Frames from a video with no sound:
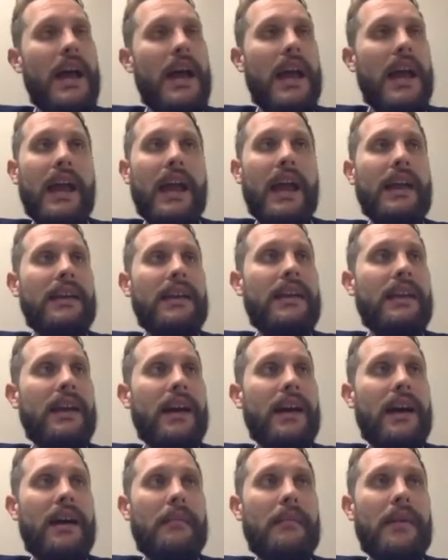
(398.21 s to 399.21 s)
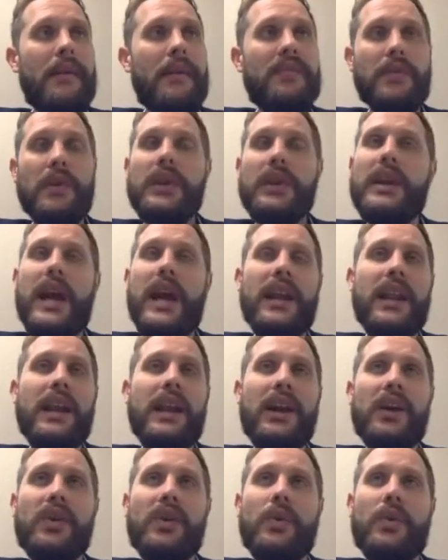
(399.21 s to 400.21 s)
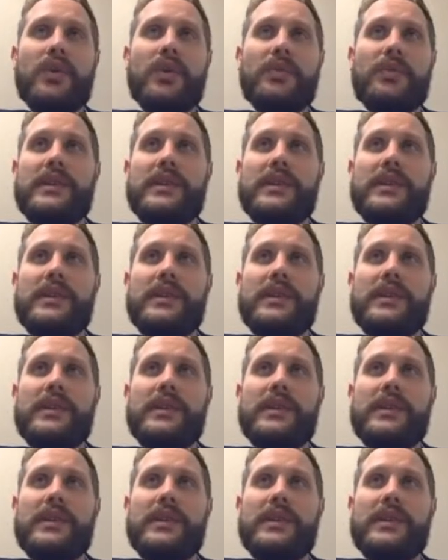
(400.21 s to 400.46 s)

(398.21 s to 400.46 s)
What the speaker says: and it's really kind of like our course.